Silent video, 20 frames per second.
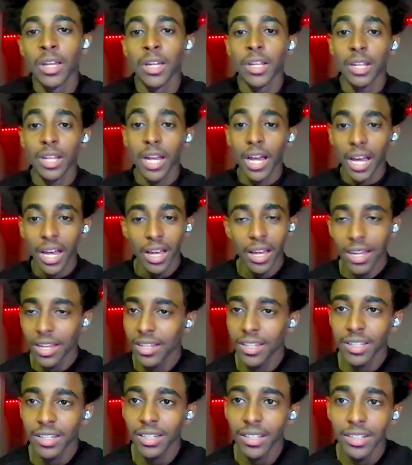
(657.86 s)
This is
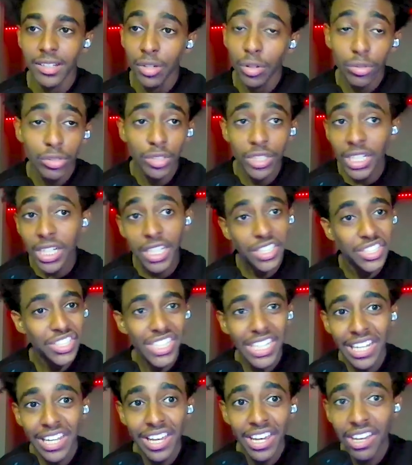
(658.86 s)
nah, great. No ditty
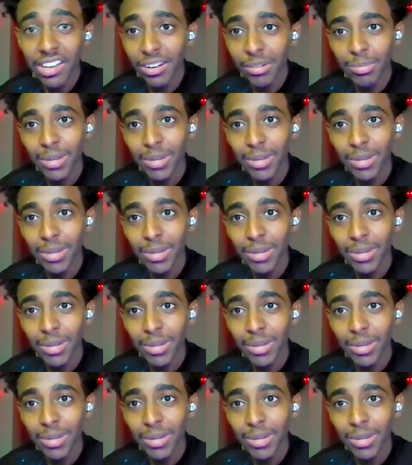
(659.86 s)
she here, bro,